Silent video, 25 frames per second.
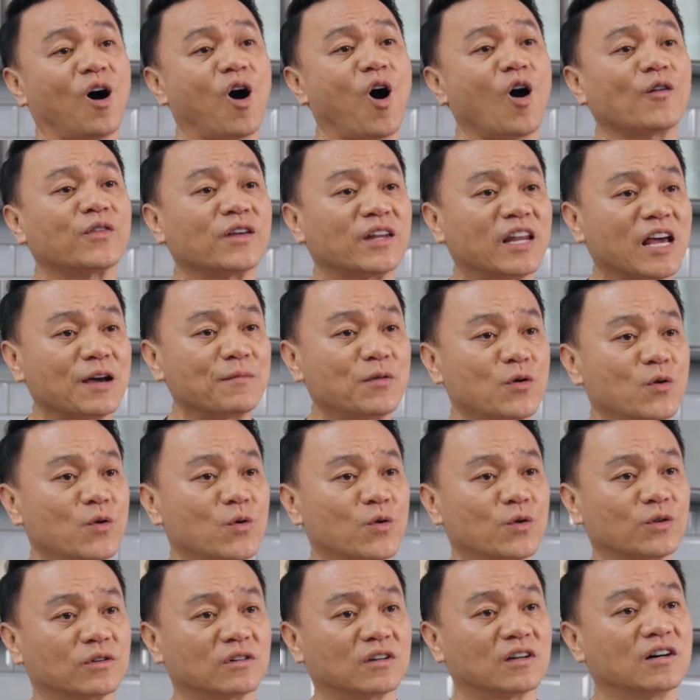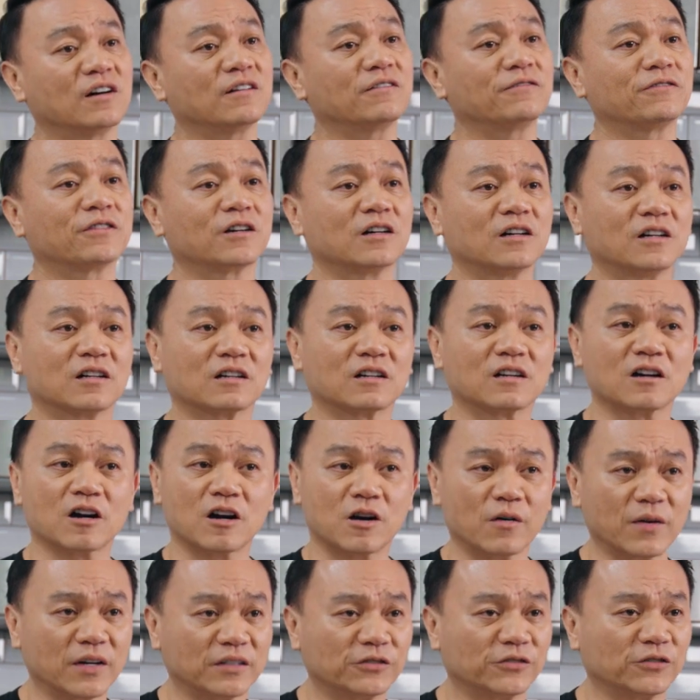all the neighborhood love her
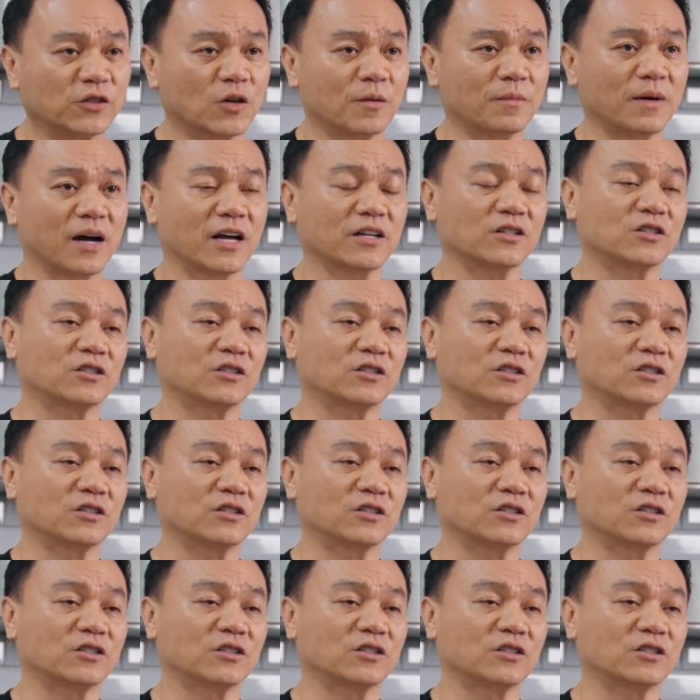curry so much.